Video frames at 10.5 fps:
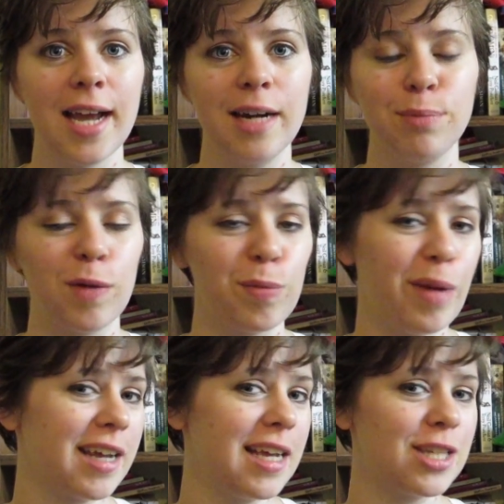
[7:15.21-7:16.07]
and
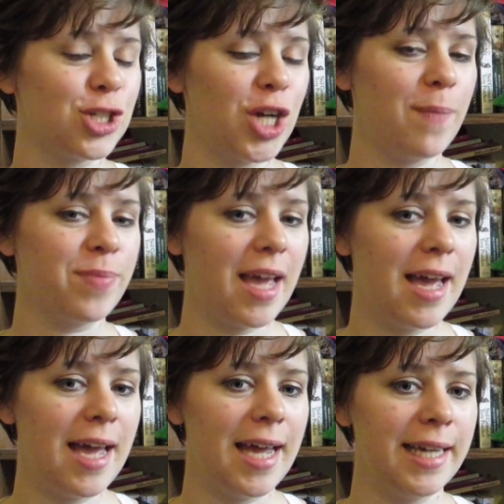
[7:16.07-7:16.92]
problematic history
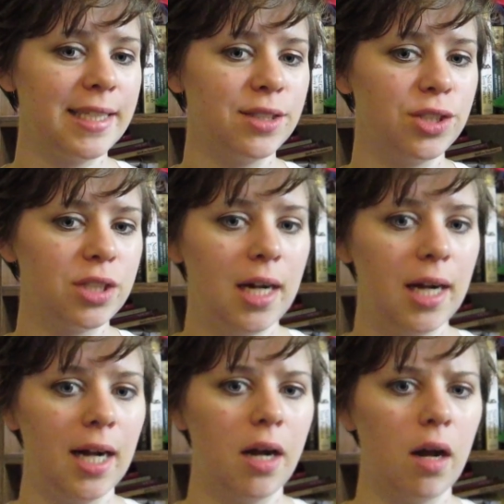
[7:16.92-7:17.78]
and
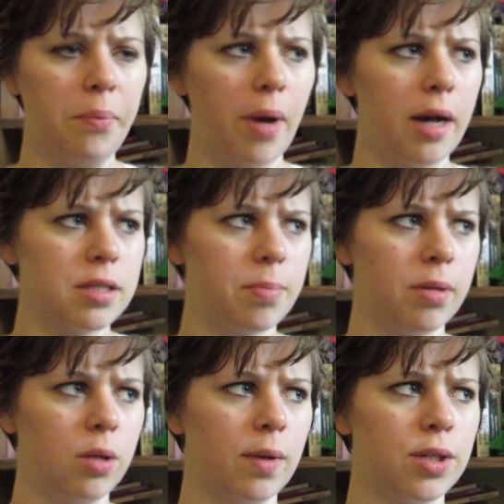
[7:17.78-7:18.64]

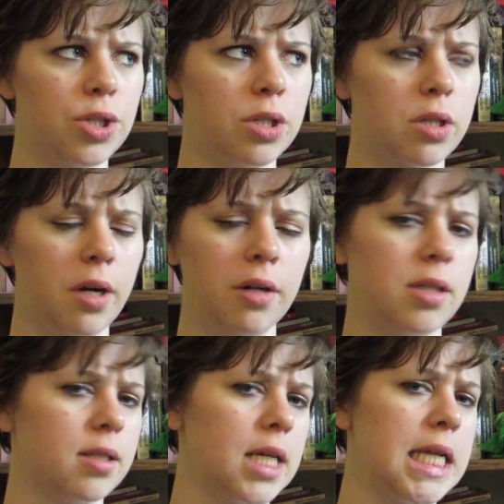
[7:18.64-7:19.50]
possibly witches'
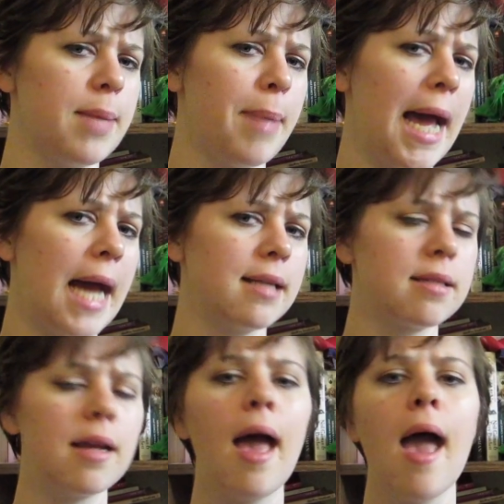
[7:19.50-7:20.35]
curses in the
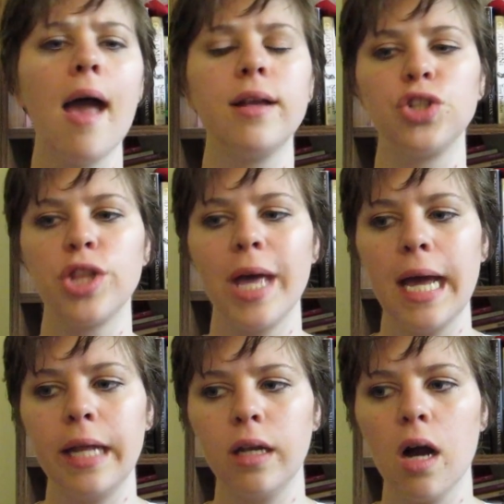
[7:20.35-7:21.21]
past, and
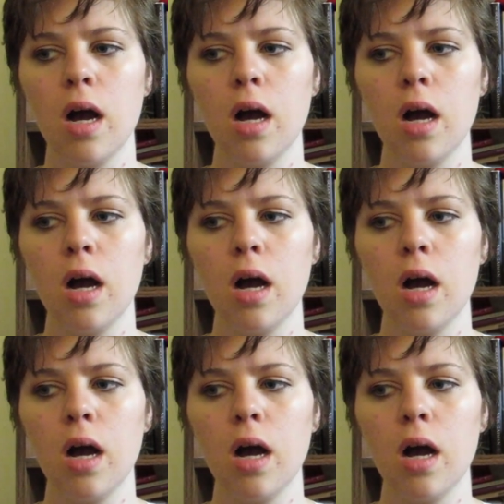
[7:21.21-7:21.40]
then